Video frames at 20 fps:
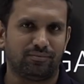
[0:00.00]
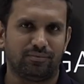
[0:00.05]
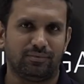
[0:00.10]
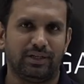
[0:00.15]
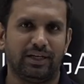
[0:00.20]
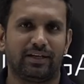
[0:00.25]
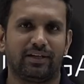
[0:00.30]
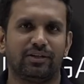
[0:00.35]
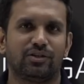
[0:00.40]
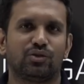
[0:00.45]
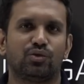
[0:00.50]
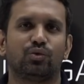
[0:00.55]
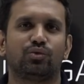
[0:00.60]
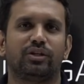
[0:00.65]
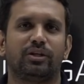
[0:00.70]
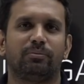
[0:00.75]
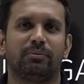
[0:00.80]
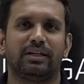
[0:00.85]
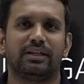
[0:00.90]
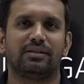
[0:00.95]
like in
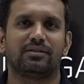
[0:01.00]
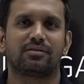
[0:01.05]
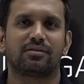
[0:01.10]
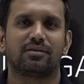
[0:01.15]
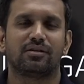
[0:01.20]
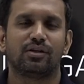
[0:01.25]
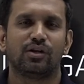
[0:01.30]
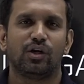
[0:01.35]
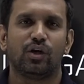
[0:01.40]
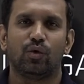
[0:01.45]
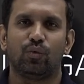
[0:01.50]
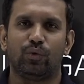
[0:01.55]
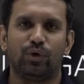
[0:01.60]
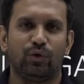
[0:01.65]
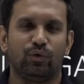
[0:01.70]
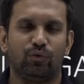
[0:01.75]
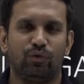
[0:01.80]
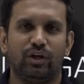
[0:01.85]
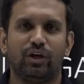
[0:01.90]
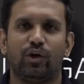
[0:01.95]
2-3 months, we
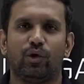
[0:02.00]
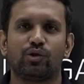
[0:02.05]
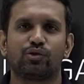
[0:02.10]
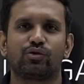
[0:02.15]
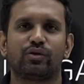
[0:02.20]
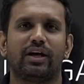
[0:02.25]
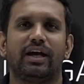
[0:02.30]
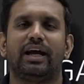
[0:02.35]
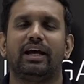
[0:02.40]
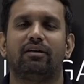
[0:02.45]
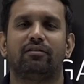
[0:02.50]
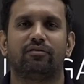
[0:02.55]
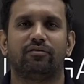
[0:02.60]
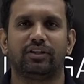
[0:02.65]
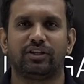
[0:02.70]
will also have,